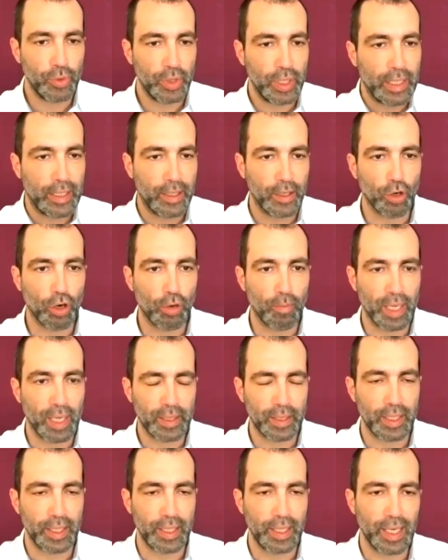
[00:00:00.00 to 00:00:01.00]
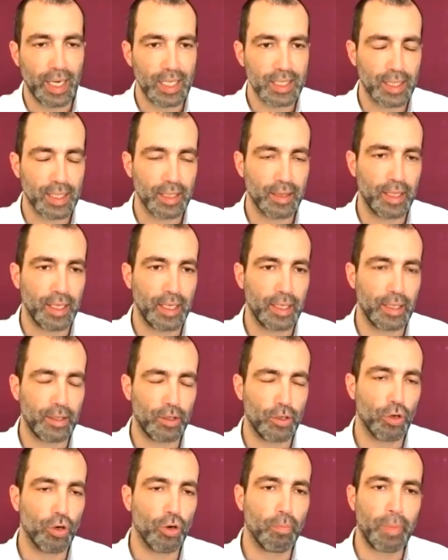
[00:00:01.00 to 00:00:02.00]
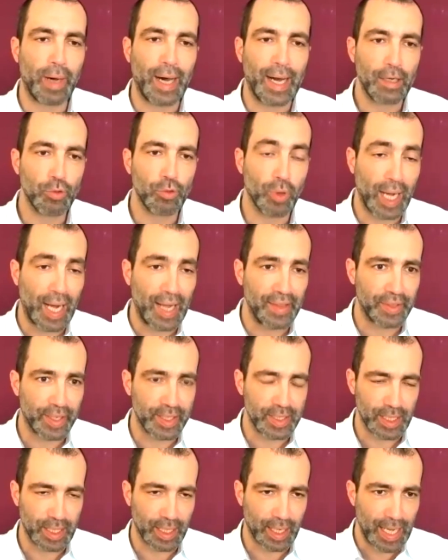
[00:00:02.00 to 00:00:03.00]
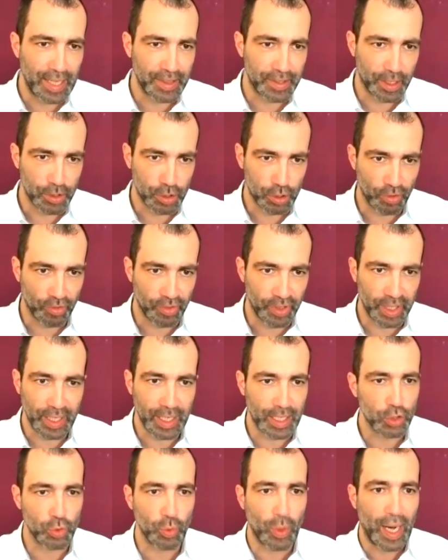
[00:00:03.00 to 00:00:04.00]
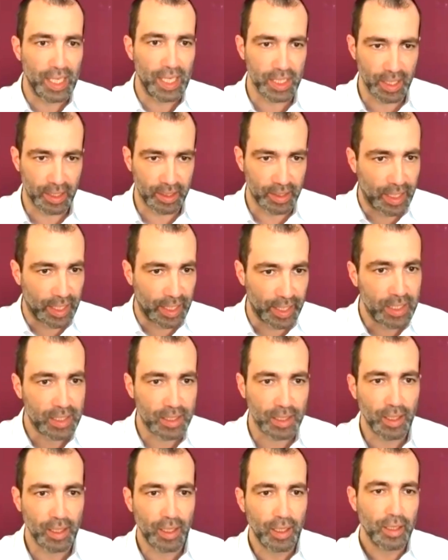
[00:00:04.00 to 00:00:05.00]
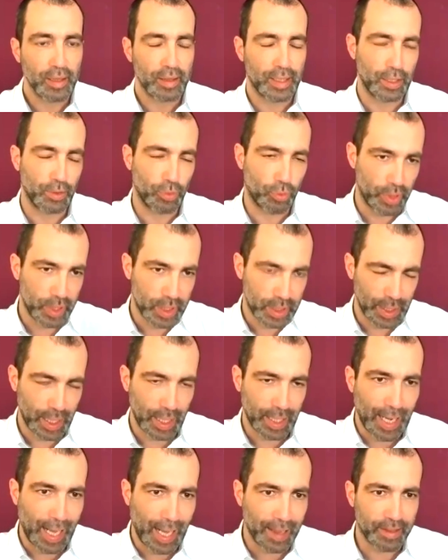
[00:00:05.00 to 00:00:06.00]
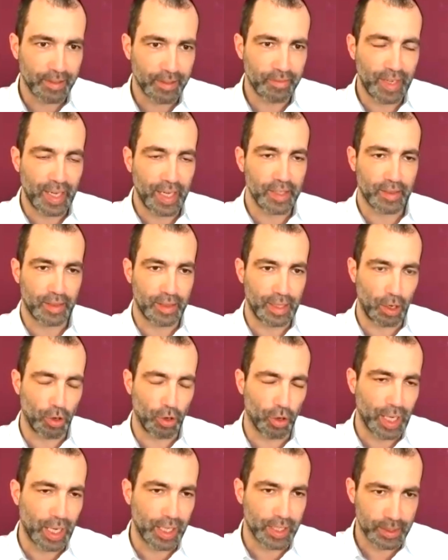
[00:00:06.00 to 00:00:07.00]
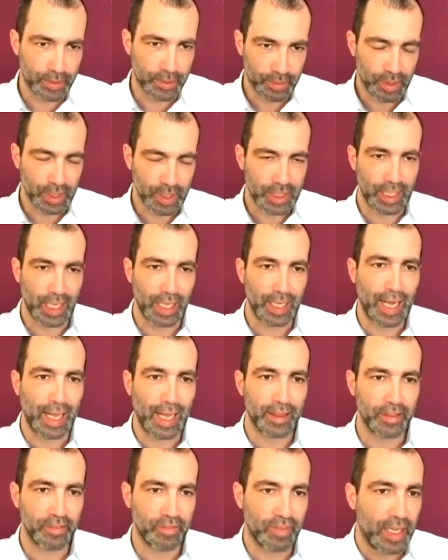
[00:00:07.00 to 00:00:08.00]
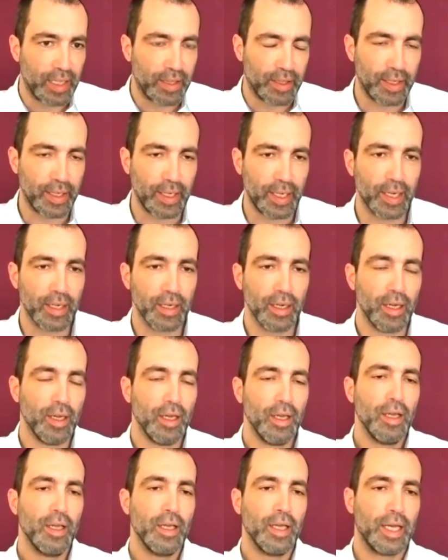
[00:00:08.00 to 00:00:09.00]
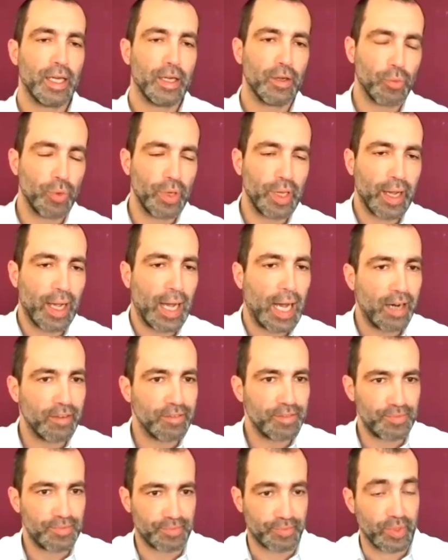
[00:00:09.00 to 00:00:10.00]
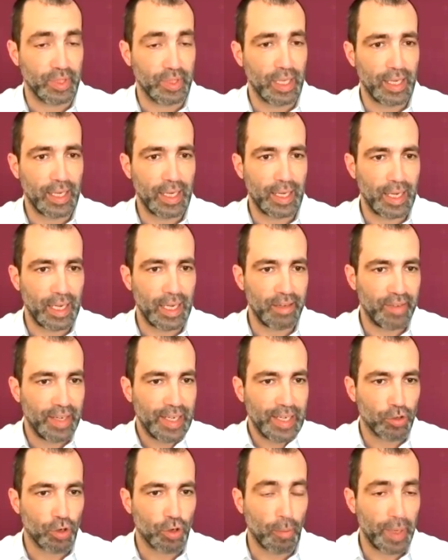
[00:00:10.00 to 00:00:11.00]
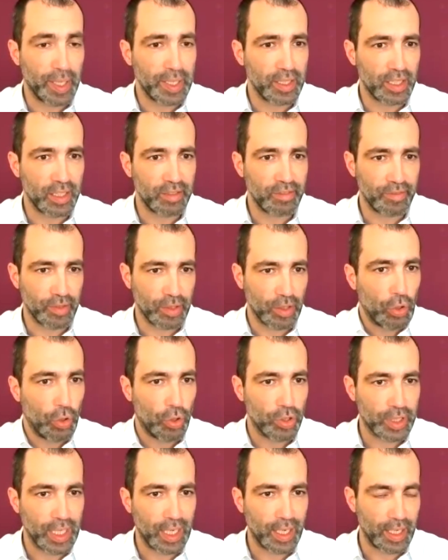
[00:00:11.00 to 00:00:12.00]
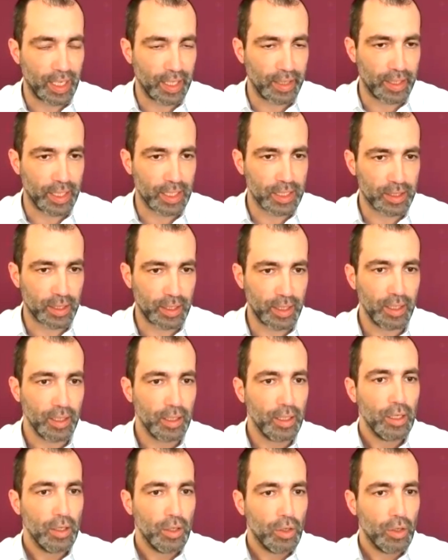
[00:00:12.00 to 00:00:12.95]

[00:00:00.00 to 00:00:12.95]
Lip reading: unique raw materials that they go back to hundreds and hundreds of years to us in Greece that we still cultivate, the locals still cultivate here. And we have a very competitive hotel industry